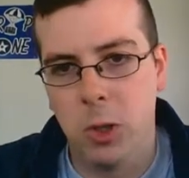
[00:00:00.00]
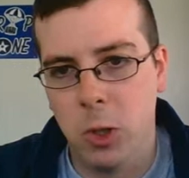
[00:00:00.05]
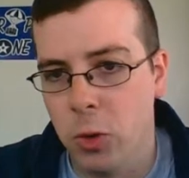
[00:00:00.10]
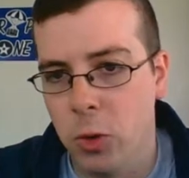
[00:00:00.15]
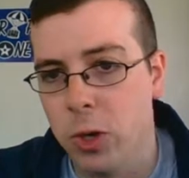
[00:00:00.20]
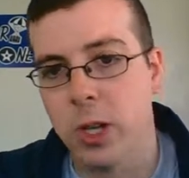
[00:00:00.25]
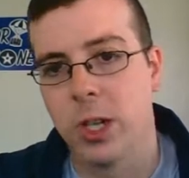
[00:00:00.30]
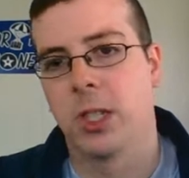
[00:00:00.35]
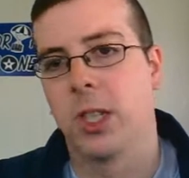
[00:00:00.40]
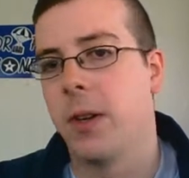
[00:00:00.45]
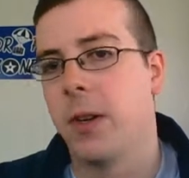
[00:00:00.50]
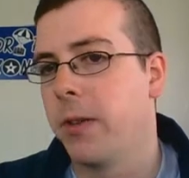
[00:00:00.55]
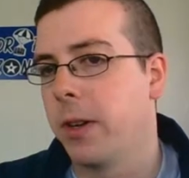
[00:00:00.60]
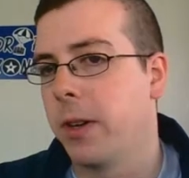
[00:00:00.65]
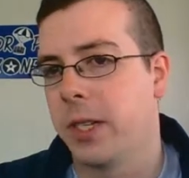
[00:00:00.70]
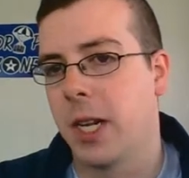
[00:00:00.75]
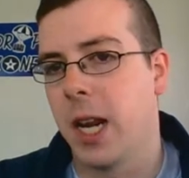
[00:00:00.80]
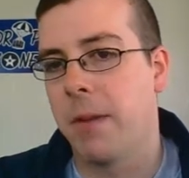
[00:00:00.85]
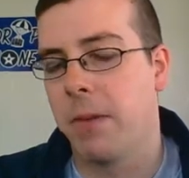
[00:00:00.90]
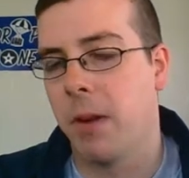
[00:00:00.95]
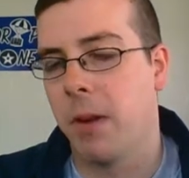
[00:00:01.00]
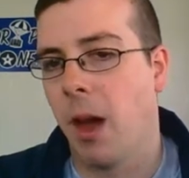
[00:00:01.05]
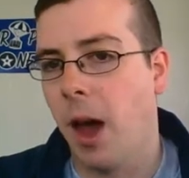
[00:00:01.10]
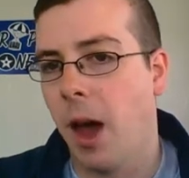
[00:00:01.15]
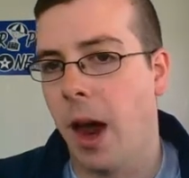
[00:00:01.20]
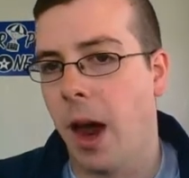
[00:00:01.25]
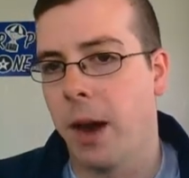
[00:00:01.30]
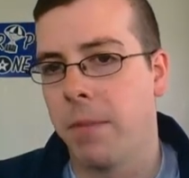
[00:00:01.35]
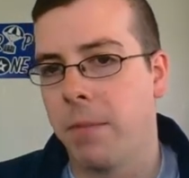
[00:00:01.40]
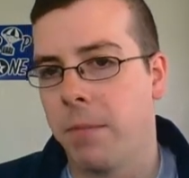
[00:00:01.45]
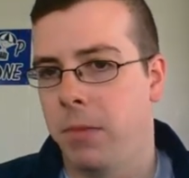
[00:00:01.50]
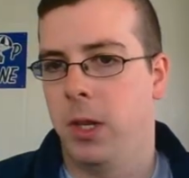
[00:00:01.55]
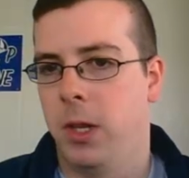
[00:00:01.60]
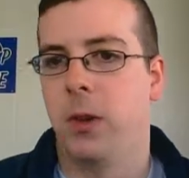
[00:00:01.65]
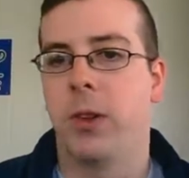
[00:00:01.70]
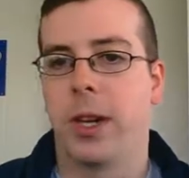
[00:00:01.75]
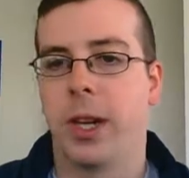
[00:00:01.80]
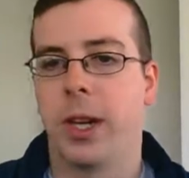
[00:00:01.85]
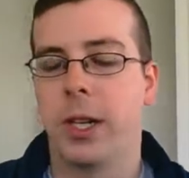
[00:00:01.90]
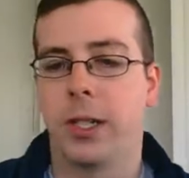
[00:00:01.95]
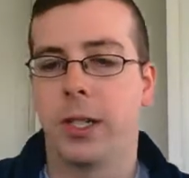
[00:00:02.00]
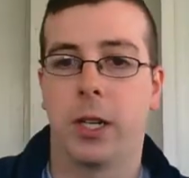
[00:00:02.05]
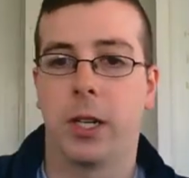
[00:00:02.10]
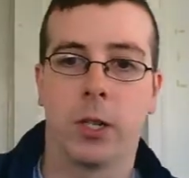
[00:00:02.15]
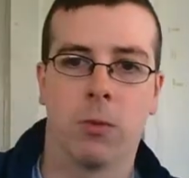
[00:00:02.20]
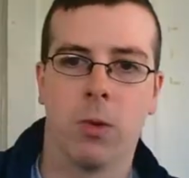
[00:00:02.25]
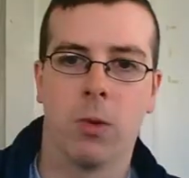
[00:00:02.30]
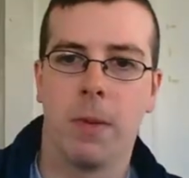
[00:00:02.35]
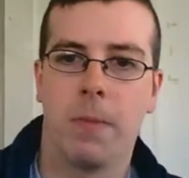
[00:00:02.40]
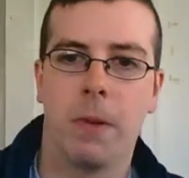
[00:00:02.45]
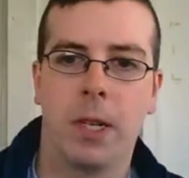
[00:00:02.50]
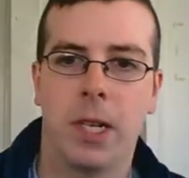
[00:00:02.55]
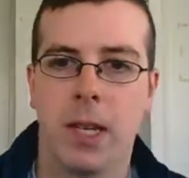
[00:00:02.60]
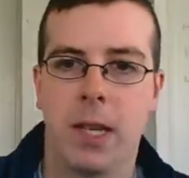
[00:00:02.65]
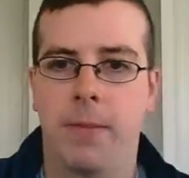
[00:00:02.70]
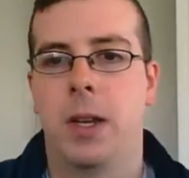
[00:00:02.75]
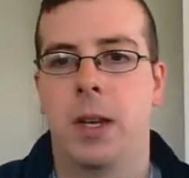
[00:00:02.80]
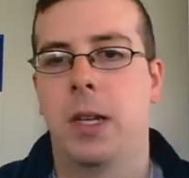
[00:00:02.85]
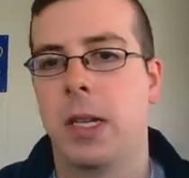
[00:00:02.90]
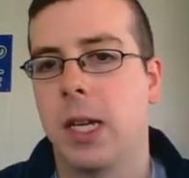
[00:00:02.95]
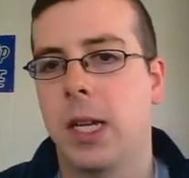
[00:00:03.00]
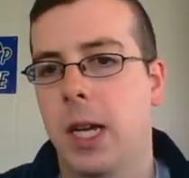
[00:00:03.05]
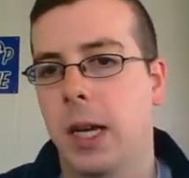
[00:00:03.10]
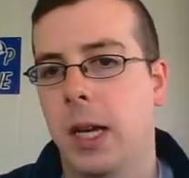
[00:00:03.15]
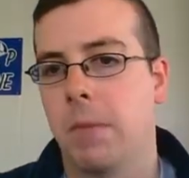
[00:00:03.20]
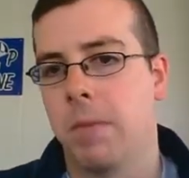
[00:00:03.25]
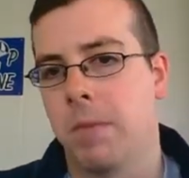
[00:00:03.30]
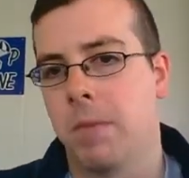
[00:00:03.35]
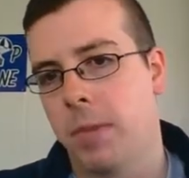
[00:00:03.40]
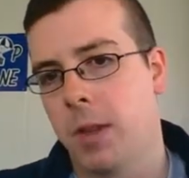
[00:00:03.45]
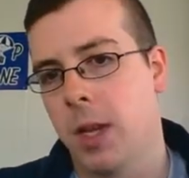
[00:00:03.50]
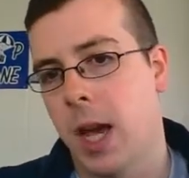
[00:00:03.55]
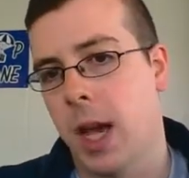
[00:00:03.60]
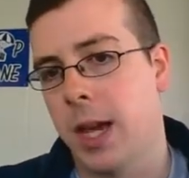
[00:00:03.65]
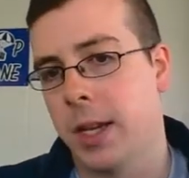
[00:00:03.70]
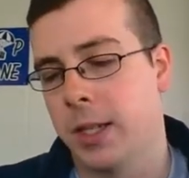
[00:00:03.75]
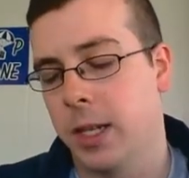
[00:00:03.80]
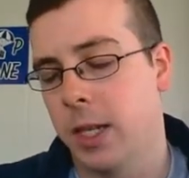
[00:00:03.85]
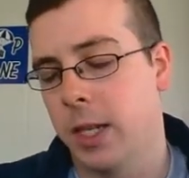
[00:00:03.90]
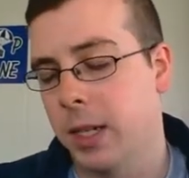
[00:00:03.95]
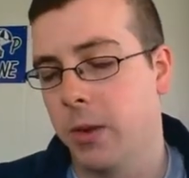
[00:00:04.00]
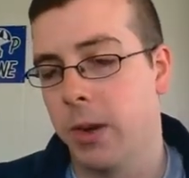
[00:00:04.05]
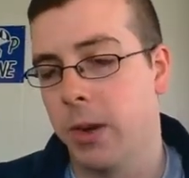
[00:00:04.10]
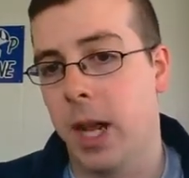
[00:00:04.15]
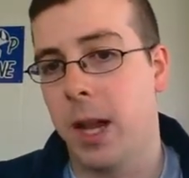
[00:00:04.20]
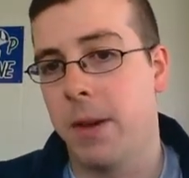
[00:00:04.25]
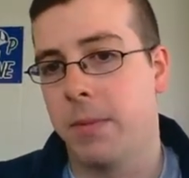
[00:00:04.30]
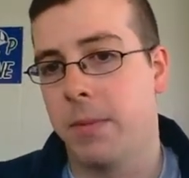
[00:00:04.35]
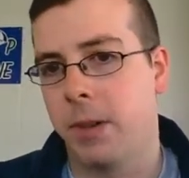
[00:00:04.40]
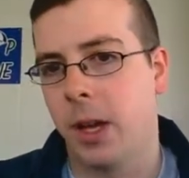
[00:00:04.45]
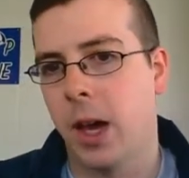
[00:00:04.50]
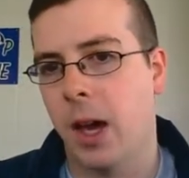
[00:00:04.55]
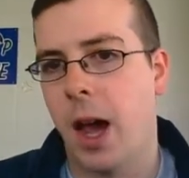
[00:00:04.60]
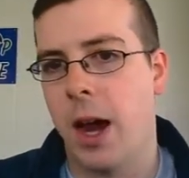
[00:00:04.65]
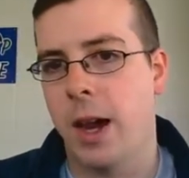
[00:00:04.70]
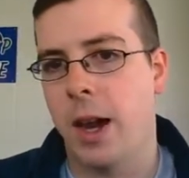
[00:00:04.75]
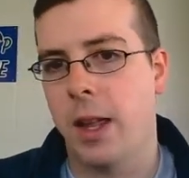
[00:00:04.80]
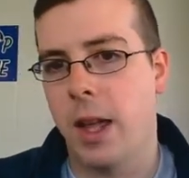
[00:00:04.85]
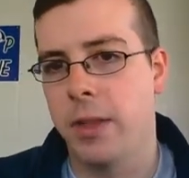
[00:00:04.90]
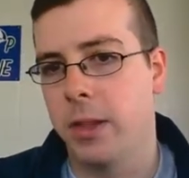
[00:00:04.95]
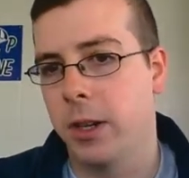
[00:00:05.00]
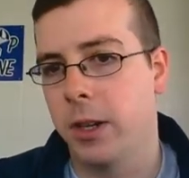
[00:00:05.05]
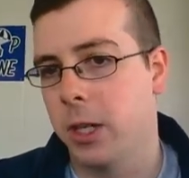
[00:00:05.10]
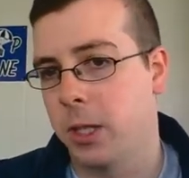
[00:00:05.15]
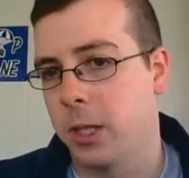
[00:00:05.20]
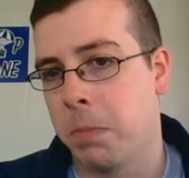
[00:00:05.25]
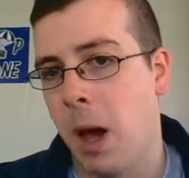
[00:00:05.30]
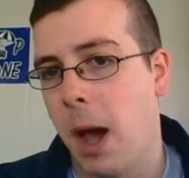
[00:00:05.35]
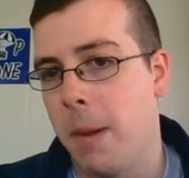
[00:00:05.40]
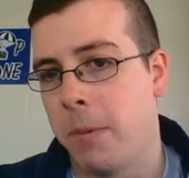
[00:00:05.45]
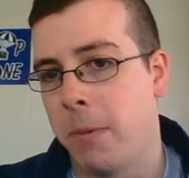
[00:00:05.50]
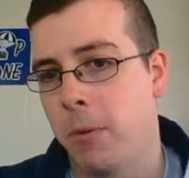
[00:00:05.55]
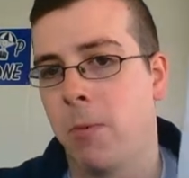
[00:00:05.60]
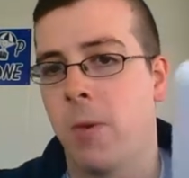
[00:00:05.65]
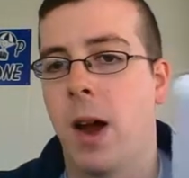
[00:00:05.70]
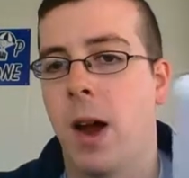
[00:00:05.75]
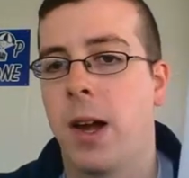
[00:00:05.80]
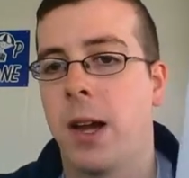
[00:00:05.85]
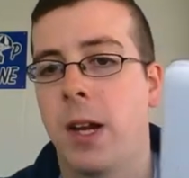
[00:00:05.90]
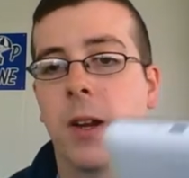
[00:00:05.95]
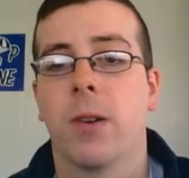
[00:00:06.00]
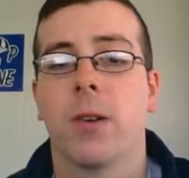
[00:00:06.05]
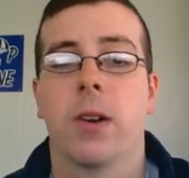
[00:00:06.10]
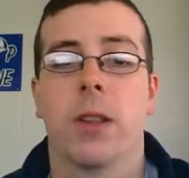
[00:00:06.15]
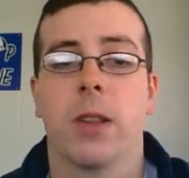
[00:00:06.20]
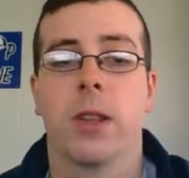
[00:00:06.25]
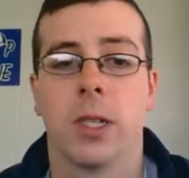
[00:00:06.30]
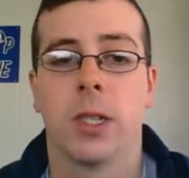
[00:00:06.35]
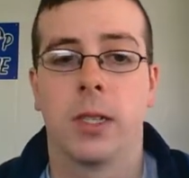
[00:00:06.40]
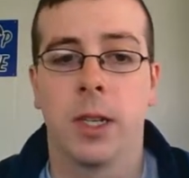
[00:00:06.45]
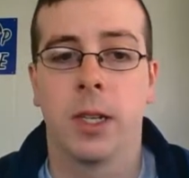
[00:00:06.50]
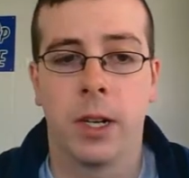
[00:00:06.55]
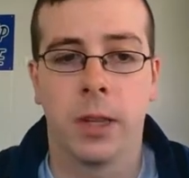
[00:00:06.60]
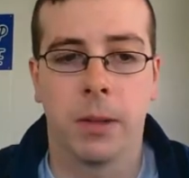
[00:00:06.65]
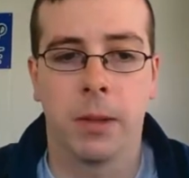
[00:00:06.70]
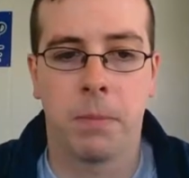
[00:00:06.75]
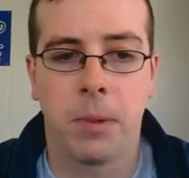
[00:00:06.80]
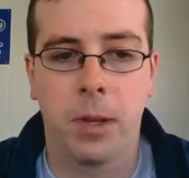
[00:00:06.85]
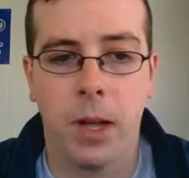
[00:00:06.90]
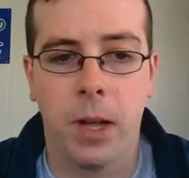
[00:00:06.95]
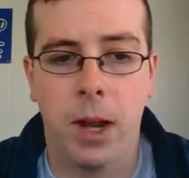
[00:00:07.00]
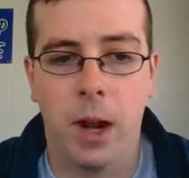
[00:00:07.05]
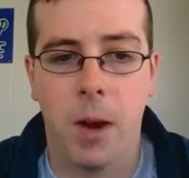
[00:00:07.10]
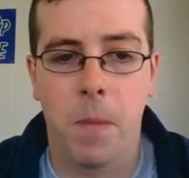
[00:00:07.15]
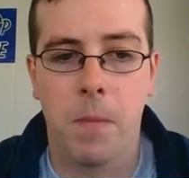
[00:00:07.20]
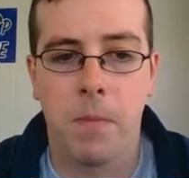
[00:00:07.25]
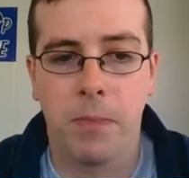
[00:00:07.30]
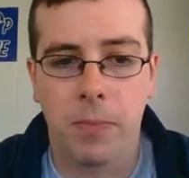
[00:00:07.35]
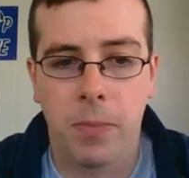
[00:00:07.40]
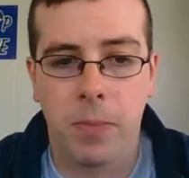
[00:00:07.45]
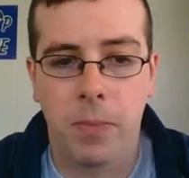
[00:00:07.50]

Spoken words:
you can just leave it as an AVI. You can easily just rip a DVD into an AVI and then just pop it right here into the player.